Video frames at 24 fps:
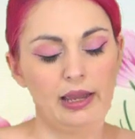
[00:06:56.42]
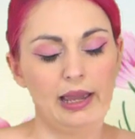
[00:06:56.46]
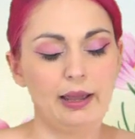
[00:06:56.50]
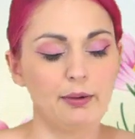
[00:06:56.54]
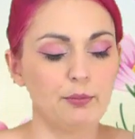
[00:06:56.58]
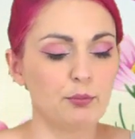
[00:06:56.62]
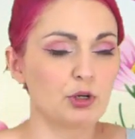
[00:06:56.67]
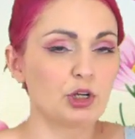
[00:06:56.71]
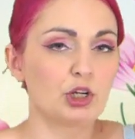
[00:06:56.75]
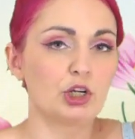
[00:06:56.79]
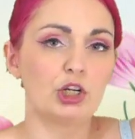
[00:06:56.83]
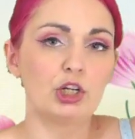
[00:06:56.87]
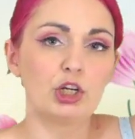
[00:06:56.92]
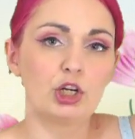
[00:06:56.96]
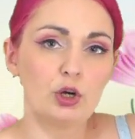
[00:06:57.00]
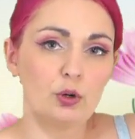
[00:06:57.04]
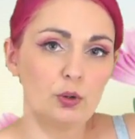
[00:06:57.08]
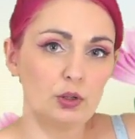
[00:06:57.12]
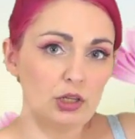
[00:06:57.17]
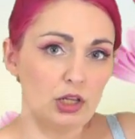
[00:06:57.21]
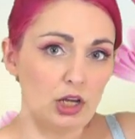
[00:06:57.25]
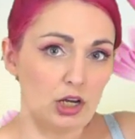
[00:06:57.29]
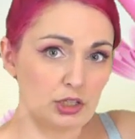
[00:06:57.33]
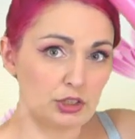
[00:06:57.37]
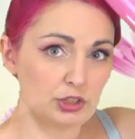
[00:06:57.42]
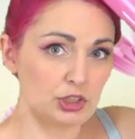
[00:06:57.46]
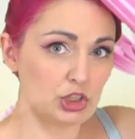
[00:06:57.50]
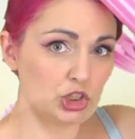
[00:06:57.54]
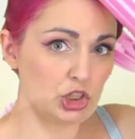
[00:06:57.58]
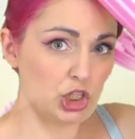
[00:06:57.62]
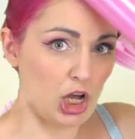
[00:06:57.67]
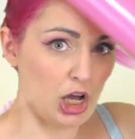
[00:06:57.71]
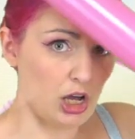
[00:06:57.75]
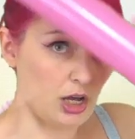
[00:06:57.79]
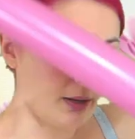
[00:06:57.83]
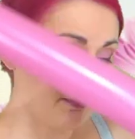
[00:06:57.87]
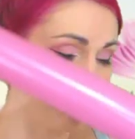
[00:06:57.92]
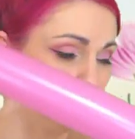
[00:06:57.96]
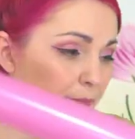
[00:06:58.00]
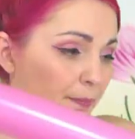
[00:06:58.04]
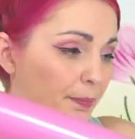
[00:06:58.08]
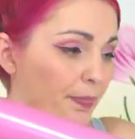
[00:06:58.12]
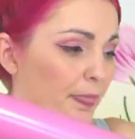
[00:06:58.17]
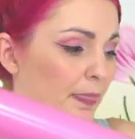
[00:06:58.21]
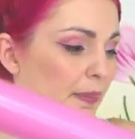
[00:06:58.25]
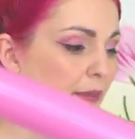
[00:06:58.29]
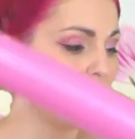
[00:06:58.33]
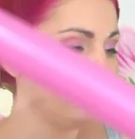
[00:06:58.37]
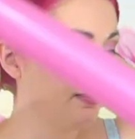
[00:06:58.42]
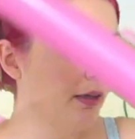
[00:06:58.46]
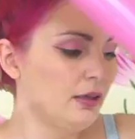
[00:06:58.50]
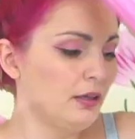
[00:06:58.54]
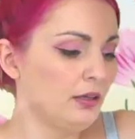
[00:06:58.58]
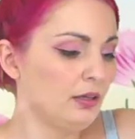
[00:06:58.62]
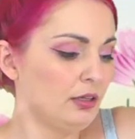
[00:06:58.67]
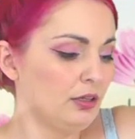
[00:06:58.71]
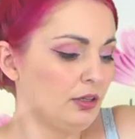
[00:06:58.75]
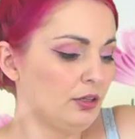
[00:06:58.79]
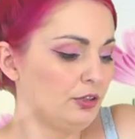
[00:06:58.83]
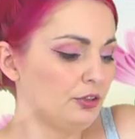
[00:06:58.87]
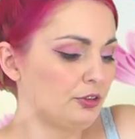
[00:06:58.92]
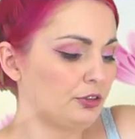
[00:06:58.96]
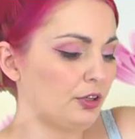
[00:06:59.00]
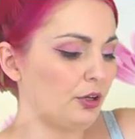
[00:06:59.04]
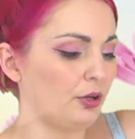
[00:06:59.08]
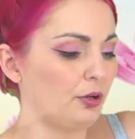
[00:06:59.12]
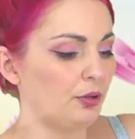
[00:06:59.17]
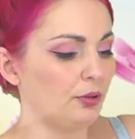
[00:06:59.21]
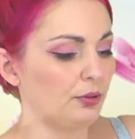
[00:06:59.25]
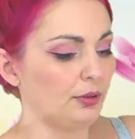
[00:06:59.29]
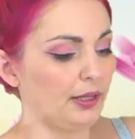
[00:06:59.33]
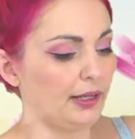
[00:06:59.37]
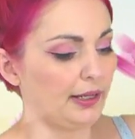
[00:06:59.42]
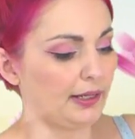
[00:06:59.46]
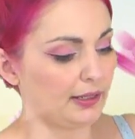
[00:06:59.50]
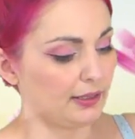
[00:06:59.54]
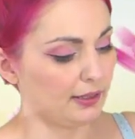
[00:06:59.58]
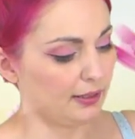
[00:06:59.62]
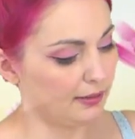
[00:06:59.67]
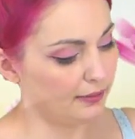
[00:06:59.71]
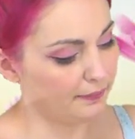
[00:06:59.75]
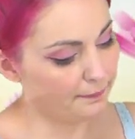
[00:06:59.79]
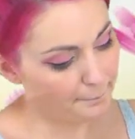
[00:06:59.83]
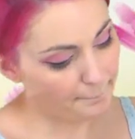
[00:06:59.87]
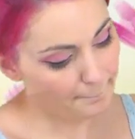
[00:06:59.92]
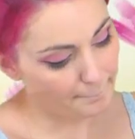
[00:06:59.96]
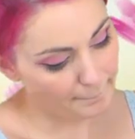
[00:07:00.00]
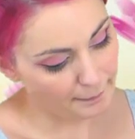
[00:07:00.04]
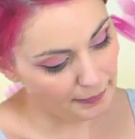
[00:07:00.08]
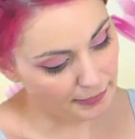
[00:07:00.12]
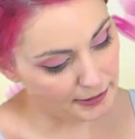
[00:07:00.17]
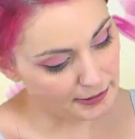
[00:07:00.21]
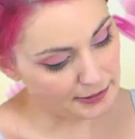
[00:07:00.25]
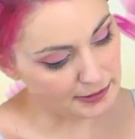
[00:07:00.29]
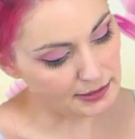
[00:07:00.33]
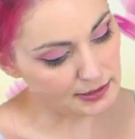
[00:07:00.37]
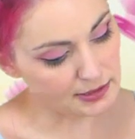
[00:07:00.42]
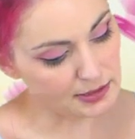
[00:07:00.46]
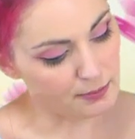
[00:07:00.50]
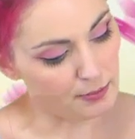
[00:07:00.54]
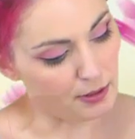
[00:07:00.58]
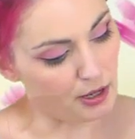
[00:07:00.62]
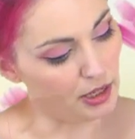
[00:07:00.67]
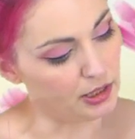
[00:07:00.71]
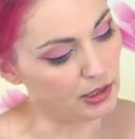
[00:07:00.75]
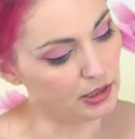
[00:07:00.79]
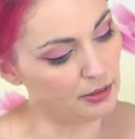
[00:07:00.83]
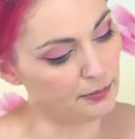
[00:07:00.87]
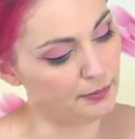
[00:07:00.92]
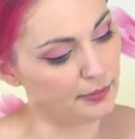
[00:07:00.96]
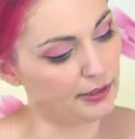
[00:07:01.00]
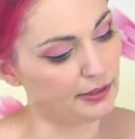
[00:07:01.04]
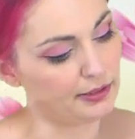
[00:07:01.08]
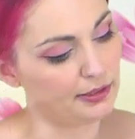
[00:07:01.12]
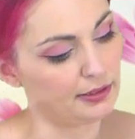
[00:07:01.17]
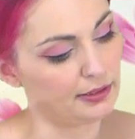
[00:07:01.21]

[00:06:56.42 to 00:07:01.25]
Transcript: And we're going to go along the top. So like this is the bottom, and